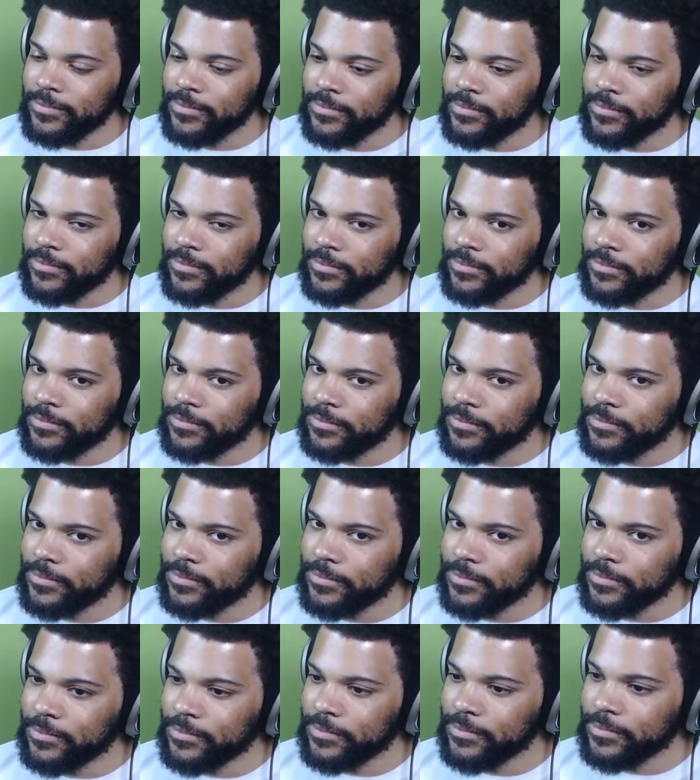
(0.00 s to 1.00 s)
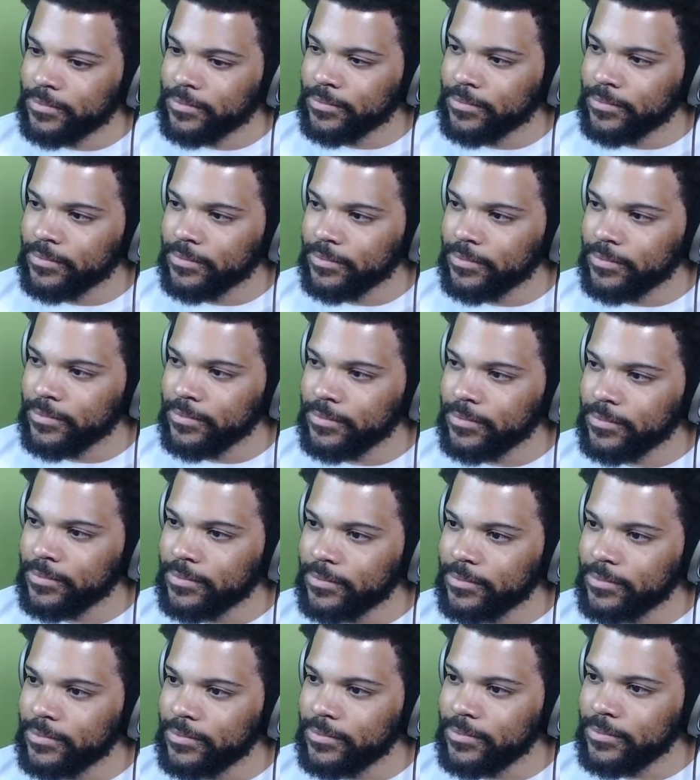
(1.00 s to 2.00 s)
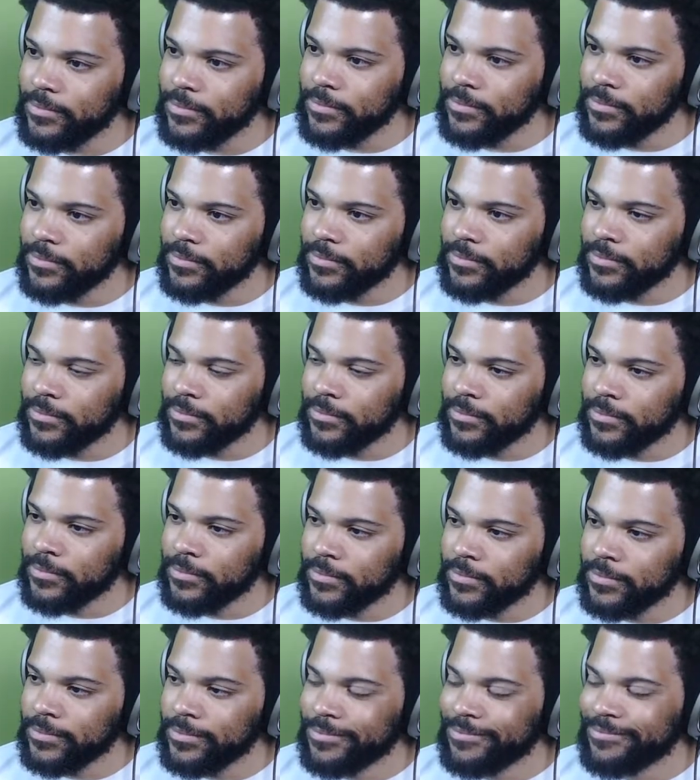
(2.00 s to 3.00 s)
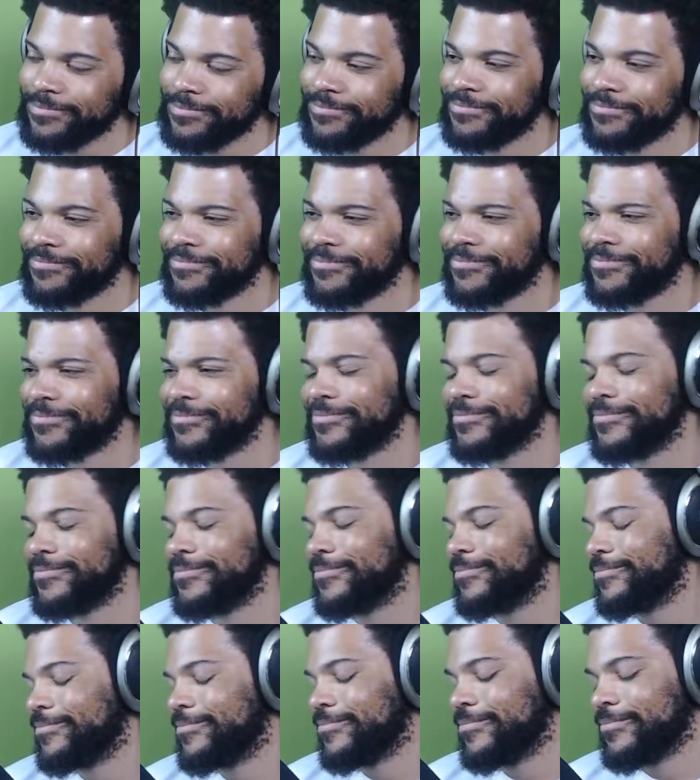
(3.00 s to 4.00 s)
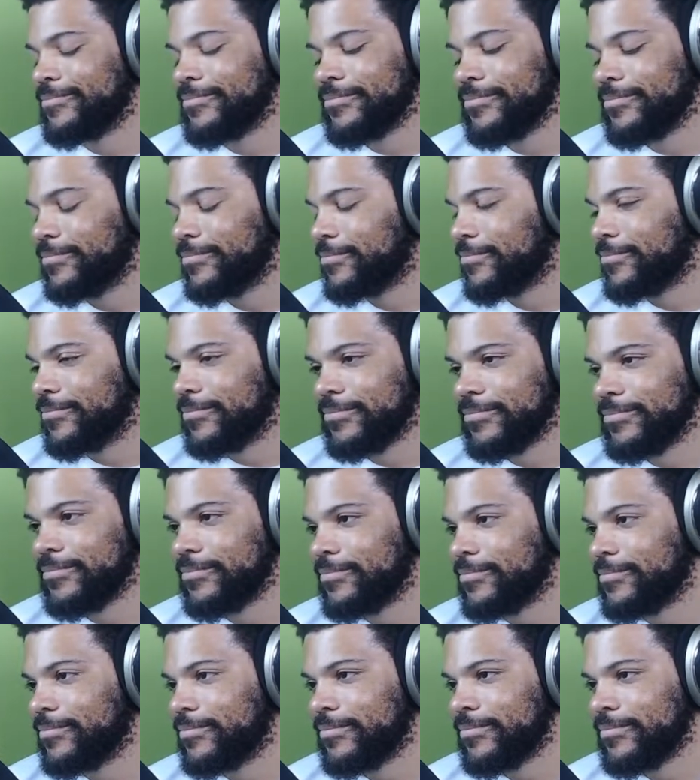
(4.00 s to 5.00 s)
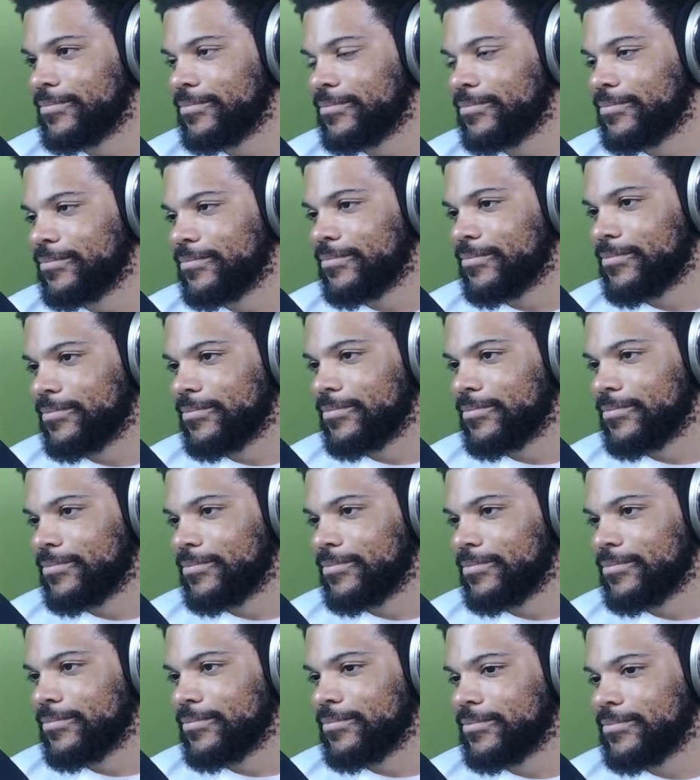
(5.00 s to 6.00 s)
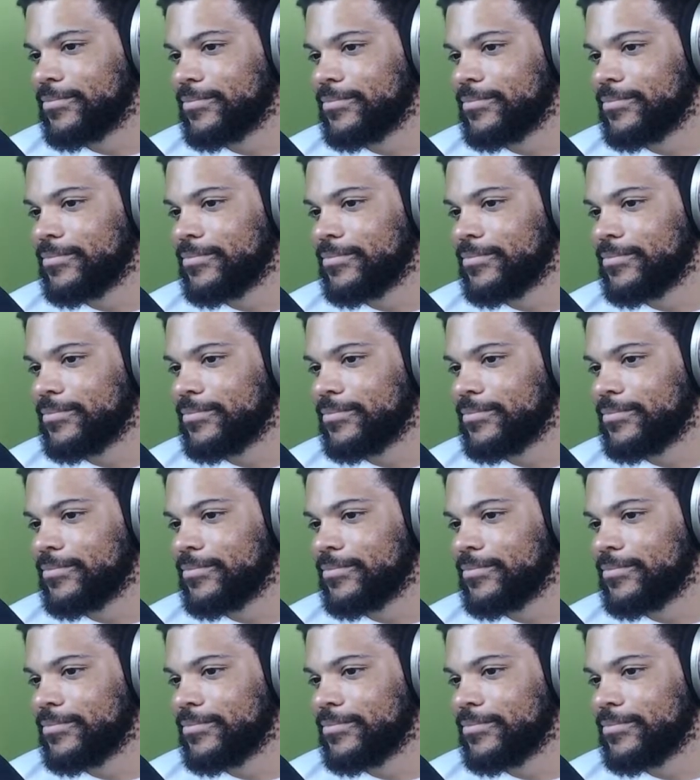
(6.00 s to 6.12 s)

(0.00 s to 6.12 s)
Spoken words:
(silent)